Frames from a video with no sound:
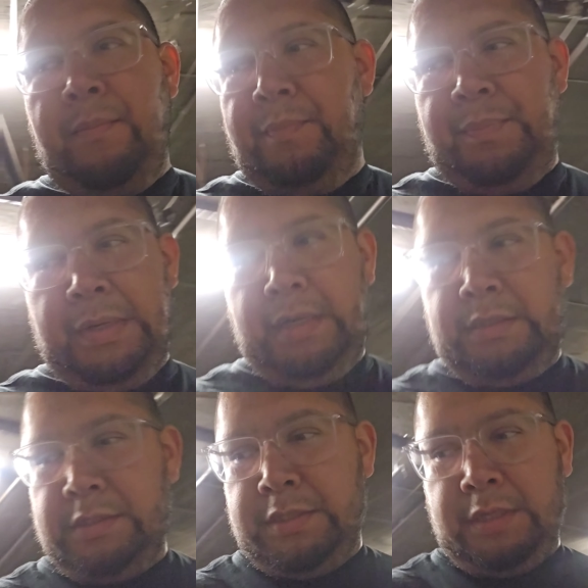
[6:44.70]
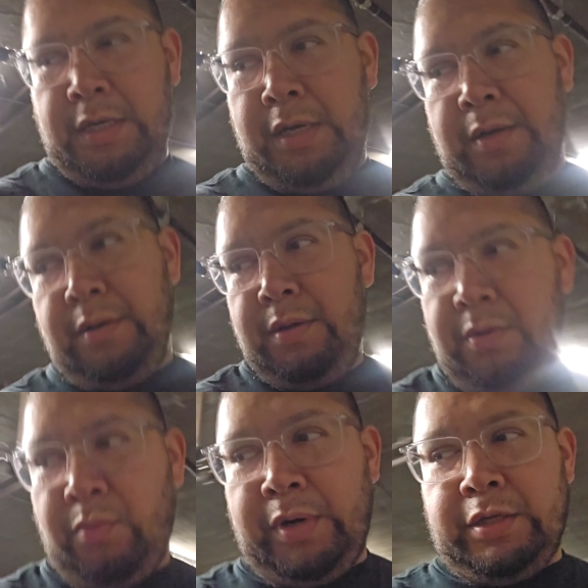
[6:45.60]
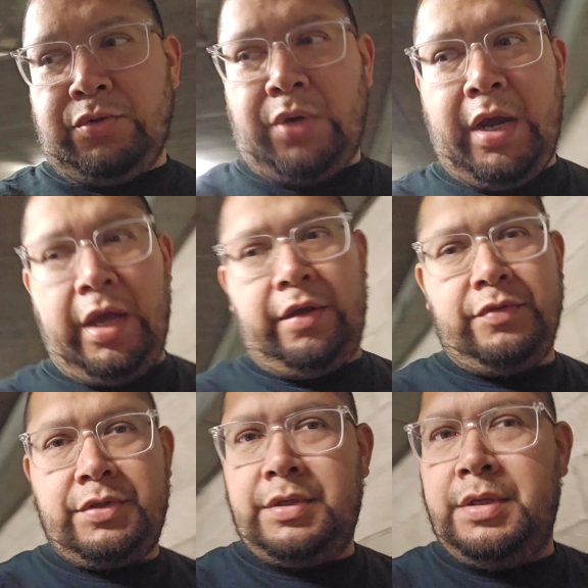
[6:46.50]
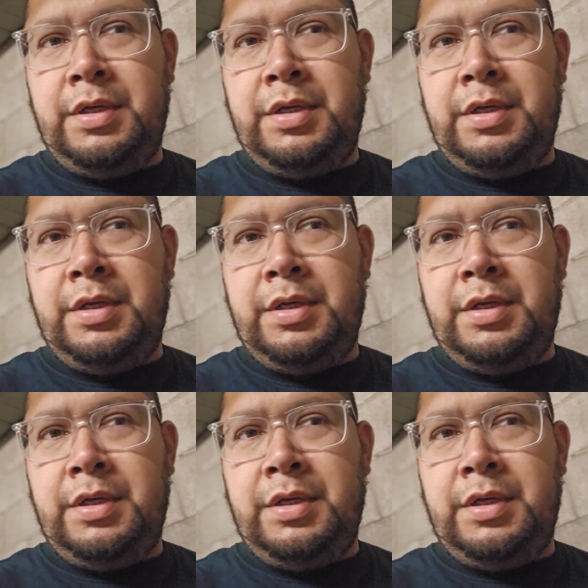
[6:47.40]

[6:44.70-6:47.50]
but when it drives,